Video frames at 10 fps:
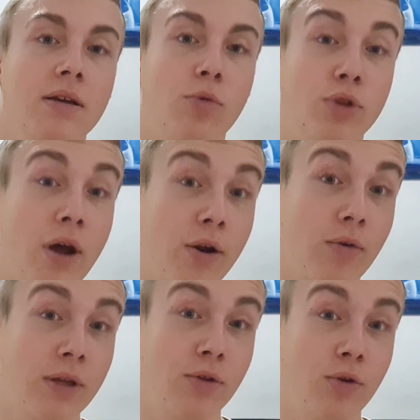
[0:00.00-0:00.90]
What are you
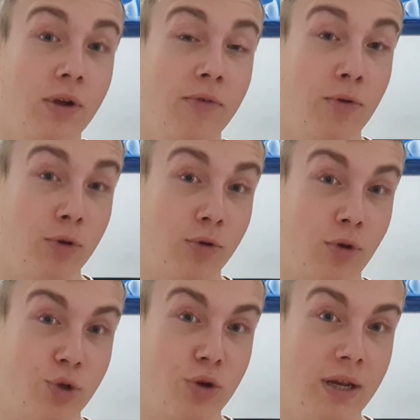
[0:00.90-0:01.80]
going to do if you want to
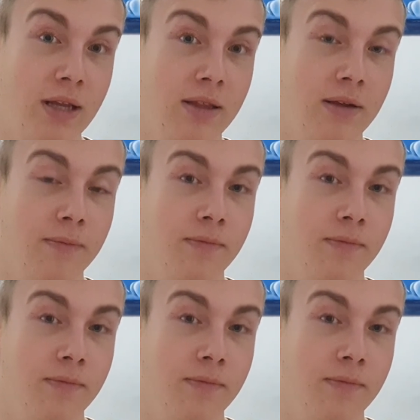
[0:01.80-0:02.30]
conjugate it?